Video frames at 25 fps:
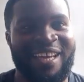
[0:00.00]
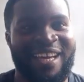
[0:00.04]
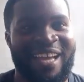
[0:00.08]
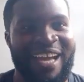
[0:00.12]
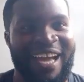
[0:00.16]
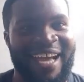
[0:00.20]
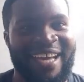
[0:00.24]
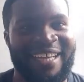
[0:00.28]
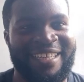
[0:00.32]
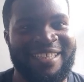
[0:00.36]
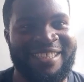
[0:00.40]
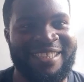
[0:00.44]

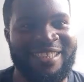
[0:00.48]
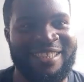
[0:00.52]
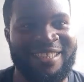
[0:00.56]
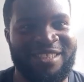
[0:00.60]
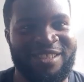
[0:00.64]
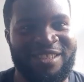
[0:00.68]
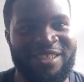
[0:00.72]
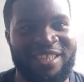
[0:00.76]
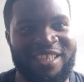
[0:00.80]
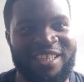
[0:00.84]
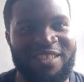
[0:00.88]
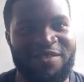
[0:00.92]
And in
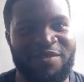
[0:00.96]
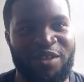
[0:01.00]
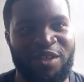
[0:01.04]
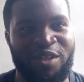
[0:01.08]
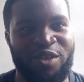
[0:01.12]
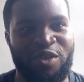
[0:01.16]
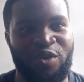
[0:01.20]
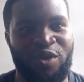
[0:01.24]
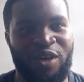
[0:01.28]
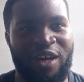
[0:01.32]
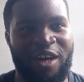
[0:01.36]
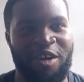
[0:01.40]
today's
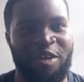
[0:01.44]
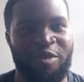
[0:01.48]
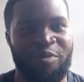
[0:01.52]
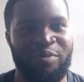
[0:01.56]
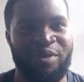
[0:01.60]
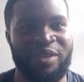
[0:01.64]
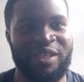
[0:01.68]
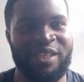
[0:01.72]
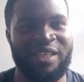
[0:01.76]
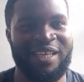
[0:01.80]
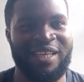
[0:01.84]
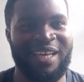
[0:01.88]
video, I'll
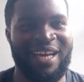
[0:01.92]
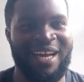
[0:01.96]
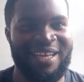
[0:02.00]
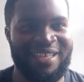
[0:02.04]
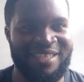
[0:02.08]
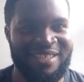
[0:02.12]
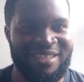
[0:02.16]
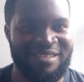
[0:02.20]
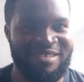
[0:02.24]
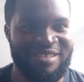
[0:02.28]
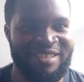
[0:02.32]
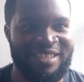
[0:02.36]
be
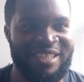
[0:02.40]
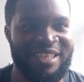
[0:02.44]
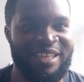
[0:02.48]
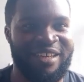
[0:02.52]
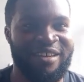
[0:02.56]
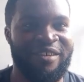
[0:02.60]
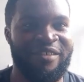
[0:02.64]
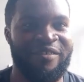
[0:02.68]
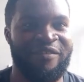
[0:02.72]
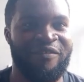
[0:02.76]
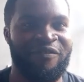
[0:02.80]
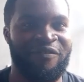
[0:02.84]
answering
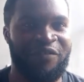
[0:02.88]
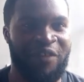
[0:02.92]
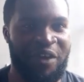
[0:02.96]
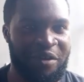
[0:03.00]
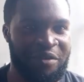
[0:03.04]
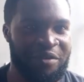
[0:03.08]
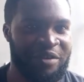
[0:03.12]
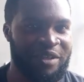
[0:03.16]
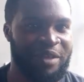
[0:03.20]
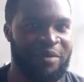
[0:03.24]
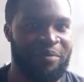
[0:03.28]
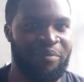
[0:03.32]
a
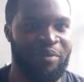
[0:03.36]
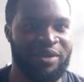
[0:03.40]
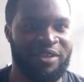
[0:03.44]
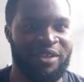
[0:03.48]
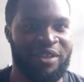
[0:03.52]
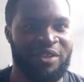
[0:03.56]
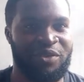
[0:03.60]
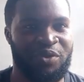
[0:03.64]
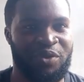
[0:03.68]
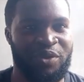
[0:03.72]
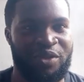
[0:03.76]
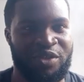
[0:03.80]
very
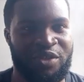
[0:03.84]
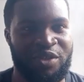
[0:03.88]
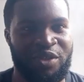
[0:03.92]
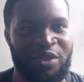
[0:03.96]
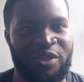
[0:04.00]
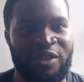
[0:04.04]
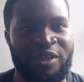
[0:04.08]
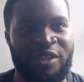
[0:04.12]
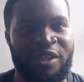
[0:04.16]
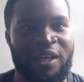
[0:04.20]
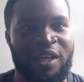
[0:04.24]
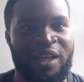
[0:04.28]
important
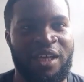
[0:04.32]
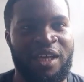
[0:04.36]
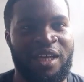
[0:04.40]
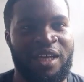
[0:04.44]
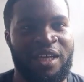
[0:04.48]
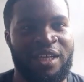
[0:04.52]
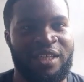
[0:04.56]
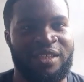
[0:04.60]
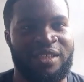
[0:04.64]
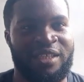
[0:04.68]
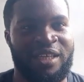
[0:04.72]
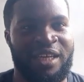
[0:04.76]
question
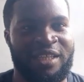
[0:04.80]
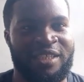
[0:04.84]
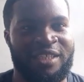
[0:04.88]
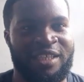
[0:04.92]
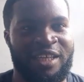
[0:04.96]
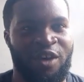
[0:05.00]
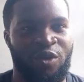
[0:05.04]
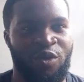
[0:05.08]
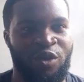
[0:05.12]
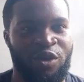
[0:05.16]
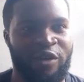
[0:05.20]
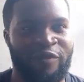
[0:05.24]
that
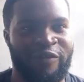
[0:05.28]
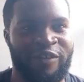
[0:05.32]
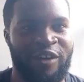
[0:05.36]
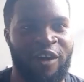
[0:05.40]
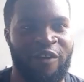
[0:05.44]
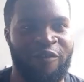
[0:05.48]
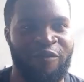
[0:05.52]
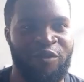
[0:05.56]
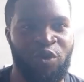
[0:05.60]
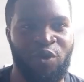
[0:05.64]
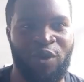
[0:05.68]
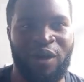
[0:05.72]
one of
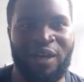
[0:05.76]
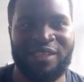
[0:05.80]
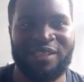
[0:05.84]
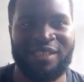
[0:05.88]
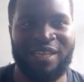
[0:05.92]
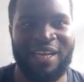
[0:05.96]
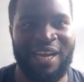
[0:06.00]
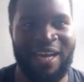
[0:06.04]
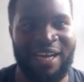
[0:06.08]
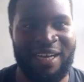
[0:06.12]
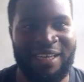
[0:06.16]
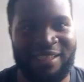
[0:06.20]
our
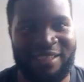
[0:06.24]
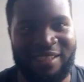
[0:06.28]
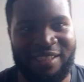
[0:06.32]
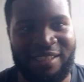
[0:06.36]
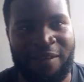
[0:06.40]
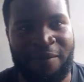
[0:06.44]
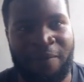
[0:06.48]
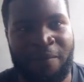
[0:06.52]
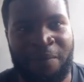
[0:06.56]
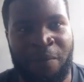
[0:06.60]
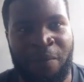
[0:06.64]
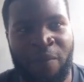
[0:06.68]
viewers
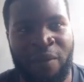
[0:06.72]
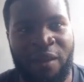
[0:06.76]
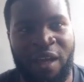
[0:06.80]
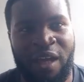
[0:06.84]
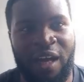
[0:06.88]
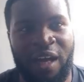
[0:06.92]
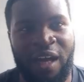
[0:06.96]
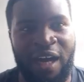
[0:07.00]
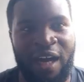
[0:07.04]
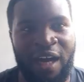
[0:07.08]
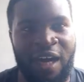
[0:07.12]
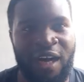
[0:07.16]
asked
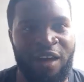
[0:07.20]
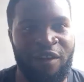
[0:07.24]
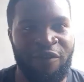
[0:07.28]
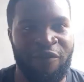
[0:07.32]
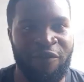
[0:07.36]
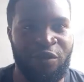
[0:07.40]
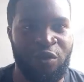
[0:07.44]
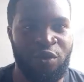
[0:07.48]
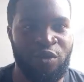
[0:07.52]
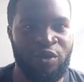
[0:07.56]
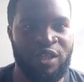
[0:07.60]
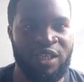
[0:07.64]
a
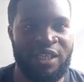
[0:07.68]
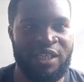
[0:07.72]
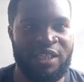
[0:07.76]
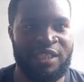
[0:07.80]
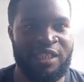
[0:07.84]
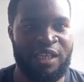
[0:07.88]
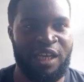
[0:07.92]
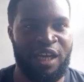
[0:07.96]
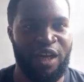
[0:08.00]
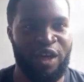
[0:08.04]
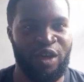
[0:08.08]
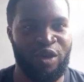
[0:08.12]
few
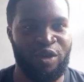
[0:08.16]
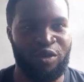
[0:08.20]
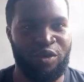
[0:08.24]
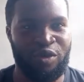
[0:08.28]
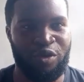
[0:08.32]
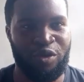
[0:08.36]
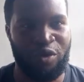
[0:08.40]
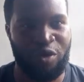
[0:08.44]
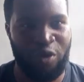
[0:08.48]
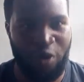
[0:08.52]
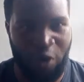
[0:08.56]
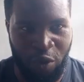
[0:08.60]
days
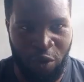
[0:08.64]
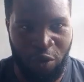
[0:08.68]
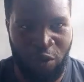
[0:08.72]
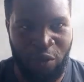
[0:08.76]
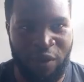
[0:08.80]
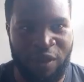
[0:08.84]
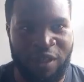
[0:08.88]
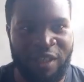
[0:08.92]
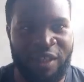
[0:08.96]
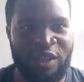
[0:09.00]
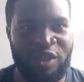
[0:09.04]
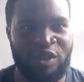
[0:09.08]

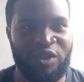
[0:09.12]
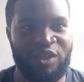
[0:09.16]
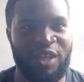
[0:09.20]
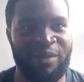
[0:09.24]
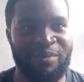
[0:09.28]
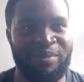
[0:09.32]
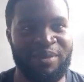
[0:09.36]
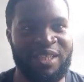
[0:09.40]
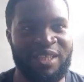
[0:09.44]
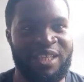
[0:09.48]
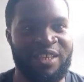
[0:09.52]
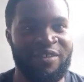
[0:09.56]
ago. So
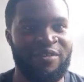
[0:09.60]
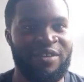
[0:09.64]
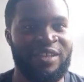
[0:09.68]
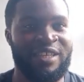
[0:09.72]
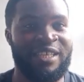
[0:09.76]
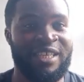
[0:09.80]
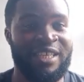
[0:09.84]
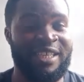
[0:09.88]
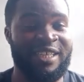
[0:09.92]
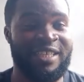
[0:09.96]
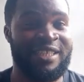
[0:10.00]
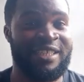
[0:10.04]
I'll be
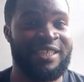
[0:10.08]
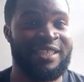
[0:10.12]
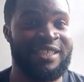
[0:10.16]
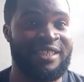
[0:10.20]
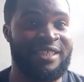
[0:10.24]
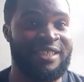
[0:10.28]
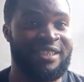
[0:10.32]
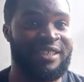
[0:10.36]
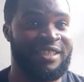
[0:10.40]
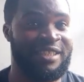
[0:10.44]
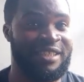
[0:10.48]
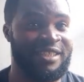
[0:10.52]
giving a
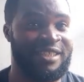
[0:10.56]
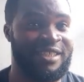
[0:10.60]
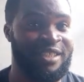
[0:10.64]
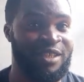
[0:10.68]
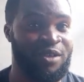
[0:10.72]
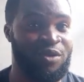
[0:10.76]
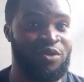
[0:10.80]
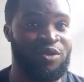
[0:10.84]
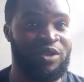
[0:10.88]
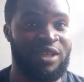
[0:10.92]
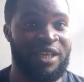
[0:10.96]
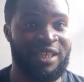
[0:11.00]

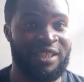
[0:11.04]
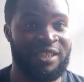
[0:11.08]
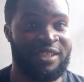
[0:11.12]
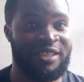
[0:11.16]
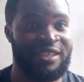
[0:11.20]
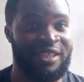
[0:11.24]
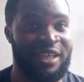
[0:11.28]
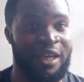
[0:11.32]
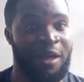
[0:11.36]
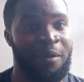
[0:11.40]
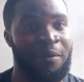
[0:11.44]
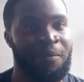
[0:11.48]
detailed
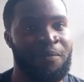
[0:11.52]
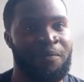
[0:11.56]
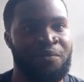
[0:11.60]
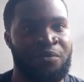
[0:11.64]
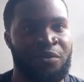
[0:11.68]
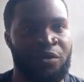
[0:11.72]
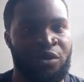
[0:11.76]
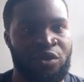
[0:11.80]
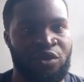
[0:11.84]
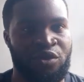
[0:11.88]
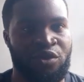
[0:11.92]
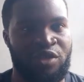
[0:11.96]
answer
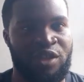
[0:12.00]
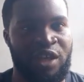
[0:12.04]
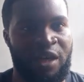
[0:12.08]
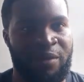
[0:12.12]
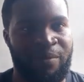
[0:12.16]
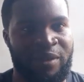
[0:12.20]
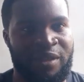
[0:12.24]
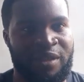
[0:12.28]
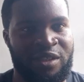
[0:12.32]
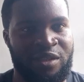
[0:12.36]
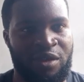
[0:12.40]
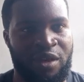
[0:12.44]
to that
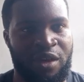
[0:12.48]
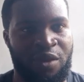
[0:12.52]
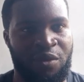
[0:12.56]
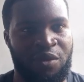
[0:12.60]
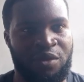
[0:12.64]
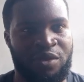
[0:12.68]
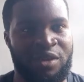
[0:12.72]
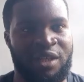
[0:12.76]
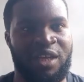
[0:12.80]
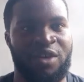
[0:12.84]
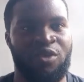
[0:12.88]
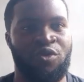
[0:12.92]
particular
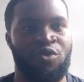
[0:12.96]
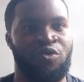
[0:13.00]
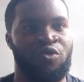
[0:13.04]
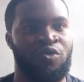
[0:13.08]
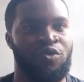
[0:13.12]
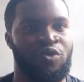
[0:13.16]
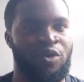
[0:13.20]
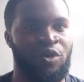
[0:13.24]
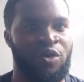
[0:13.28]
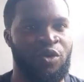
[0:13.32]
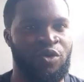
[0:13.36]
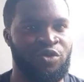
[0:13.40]
question. I
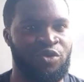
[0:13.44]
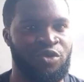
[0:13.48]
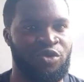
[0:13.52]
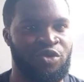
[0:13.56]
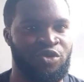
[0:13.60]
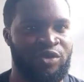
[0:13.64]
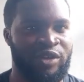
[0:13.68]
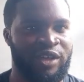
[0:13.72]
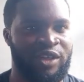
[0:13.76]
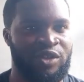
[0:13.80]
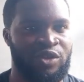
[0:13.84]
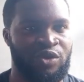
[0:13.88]
will also
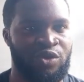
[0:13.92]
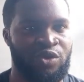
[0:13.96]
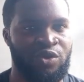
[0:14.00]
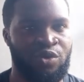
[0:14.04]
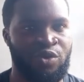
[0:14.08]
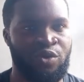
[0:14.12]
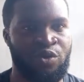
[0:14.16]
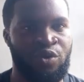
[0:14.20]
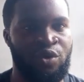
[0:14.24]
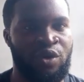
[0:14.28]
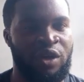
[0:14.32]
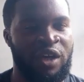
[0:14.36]
try
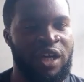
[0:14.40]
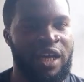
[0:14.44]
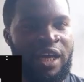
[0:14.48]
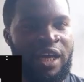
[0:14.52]
to